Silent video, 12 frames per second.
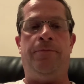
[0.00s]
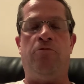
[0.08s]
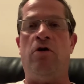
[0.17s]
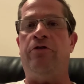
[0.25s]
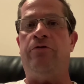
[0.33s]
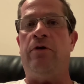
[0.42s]

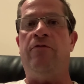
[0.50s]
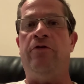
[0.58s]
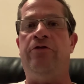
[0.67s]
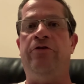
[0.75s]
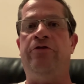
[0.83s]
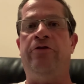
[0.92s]

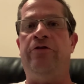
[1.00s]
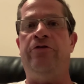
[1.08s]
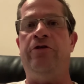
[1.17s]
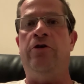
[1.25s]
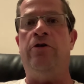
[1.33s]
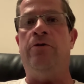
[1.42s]
cross-references to this
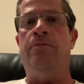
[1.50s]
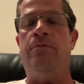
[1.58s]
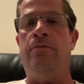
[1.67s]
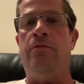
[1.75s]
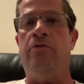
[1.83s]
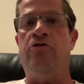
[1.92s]
year
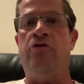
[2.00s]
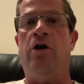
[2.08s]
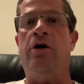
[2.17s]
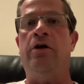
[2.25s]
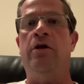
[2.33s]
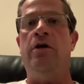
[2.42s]

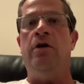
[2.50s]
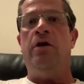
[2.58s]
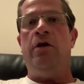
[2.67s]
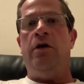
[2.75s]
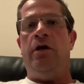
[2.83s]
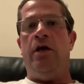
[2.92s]
truck
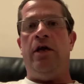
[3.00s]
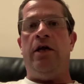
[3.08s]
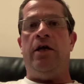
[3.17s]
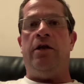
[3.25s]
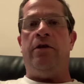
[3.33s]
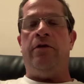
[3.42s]

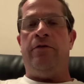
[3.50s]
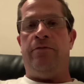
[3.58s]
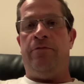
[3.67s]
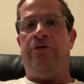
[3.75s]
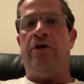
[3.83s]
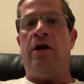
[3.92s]
and
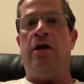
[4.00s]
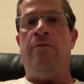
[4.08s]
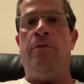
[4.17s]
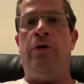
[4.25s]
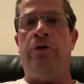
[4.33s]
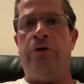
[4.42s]
the style of
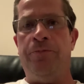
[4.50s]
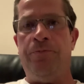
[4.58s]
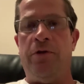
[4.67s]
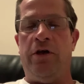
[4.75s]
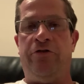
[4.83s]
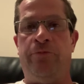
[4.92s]
motor,
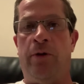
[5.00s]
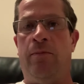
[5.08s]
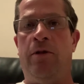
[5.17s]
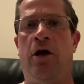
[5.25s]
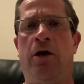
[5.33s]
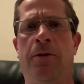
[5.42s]
a small
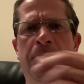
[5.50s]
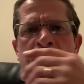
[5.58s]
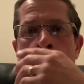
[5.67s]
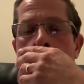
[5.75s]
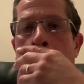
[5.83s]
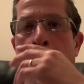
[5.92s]
block.
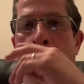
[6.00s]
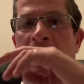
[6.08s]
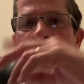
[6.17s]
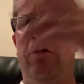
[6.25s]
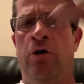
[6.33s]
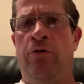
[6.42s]

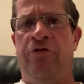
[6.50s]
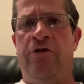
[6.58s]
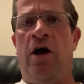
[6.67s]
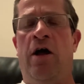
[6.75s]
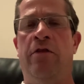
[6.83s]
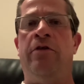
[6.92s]
Even though it's
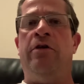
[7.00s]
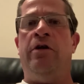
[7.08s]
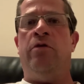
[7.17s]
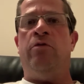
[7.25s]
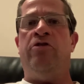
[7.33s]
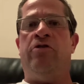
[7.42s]
not
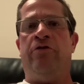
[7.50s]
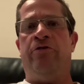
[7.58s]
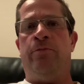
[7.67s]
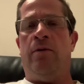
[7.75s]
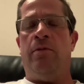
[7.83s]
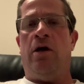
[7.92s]
the original
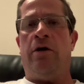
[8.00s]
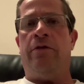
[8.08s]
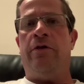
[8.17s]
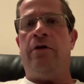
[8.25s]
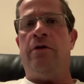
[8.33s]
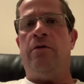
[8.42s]
small block
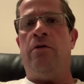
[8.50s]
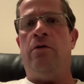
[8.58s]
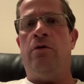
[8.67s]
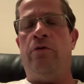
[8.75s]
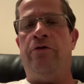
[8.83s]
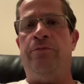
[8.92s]
that
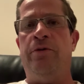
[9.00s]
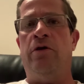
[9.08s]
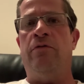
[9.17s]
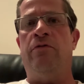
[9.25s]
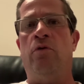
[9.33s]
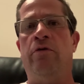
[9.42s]
was
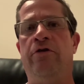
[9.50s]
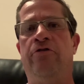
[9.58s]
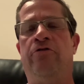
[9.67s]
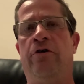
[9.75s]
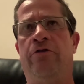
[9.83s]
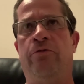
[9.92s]
built for these
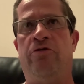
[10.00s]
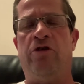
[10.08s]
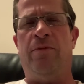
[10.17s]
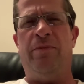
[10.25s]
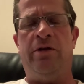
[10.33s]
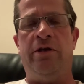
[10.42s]
trucks, which
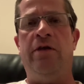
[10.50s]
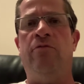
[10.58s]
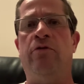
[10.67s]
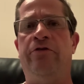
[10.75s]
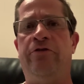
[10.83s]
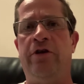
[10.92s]
I believe
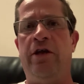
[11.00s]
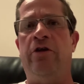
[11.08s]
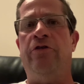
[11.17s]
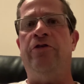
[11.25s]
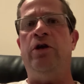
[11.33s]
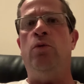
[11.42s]
was the
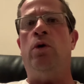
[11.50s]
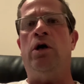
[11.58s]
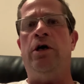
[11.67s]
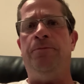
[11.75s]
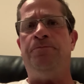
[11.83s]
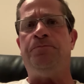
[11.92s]

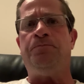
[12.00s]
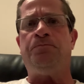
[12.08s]
LT1